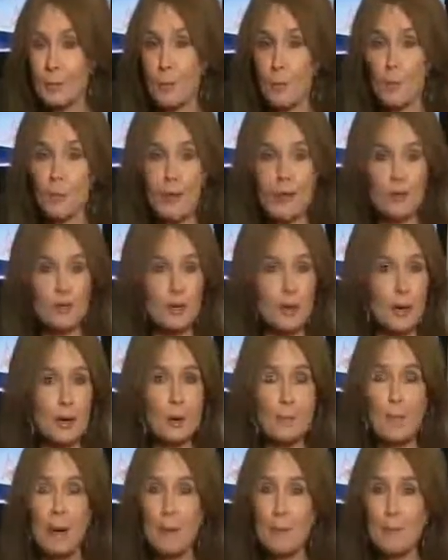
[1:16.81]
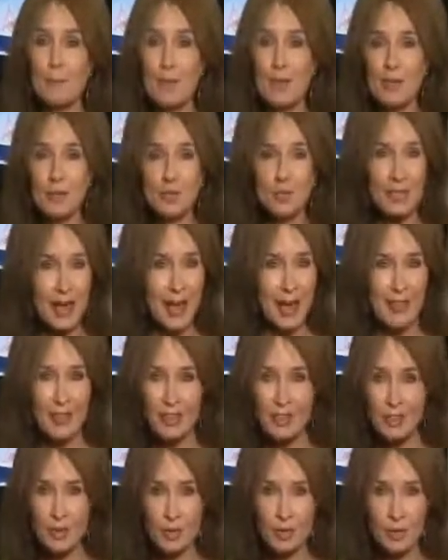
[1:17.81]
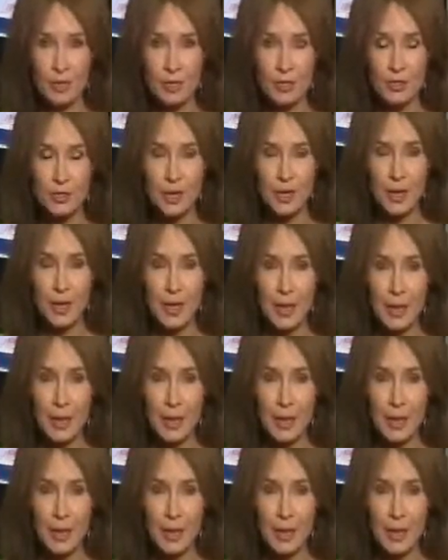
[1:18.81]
perpetuated by myths and theories.